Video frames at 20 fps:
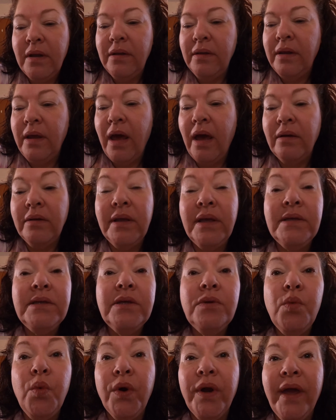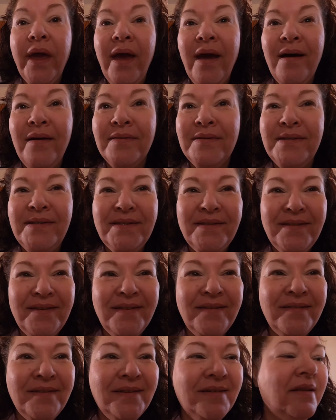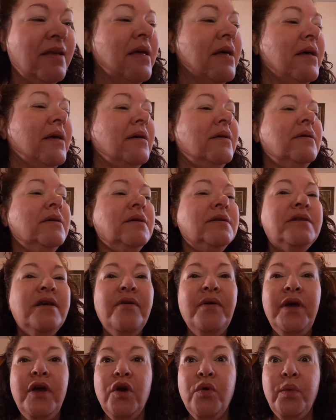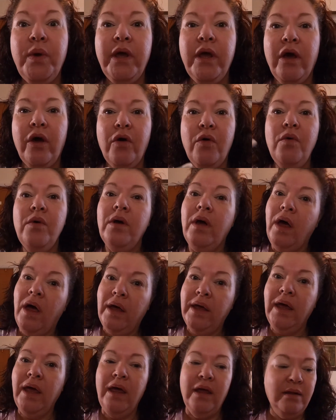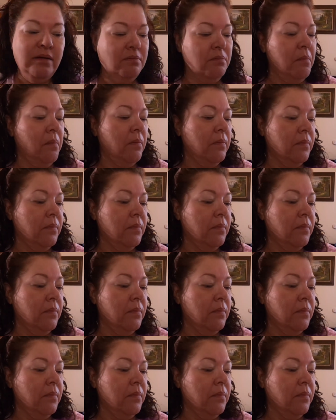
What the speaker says: yeah, it didn't work out. So here we go again.